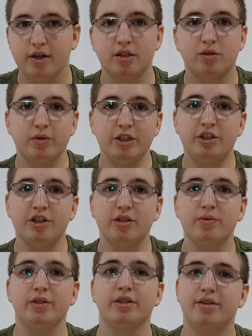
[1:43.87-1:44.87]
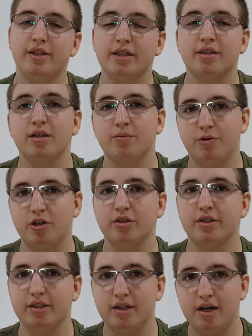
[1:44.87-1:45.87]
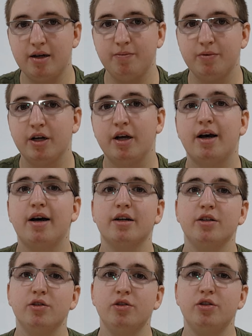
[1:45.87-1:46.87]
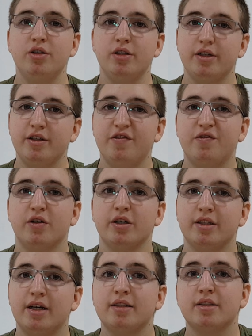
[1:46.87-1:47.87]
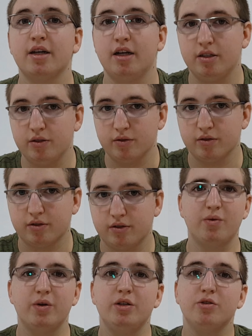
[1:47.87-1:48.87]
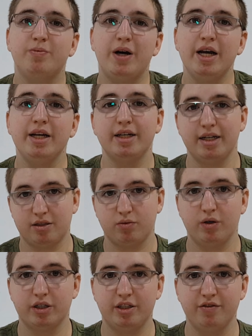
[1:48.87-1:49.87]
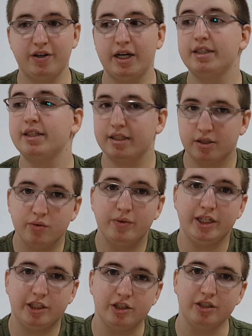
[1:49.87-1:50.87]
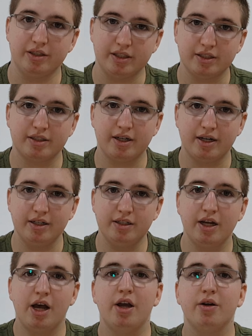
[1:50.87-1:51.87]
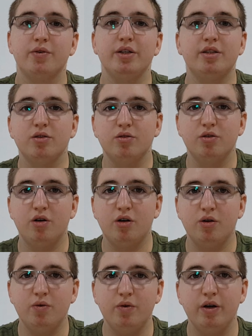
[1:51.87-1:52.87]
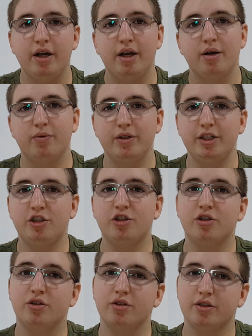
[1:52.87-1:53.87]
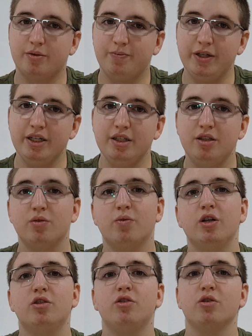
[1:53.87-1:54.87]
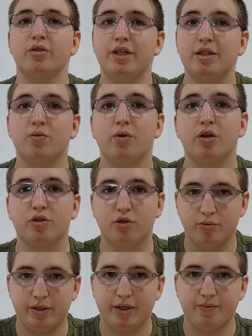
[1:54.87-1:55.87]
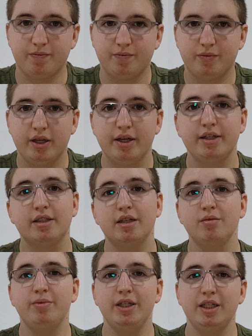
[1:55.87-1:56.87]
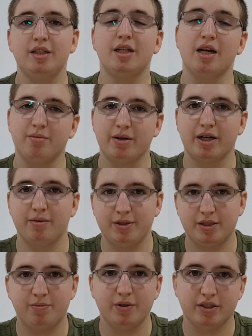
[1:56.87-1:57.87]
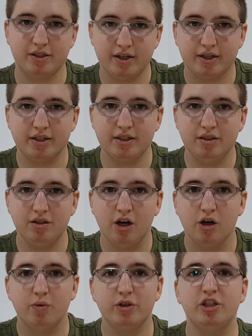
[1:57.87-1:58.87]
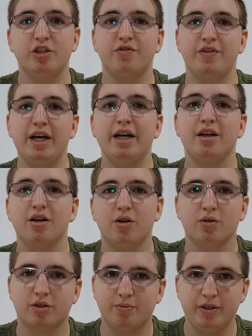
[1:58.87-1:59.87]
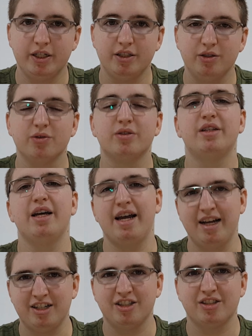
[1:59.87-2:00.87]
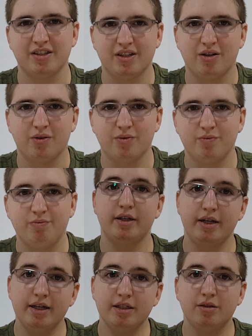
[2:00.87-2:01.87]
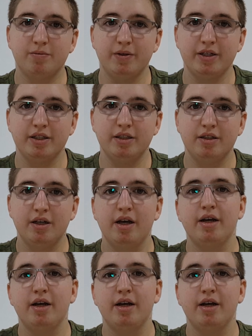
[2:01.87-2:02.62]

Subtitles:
Switches with 16 ports and up are usually for industrial use. When you buy a network device, a switch in this case, you need to know which speed you want your network to be. It can be 10 megabits per second, which is very low speed used ages ago. The next speed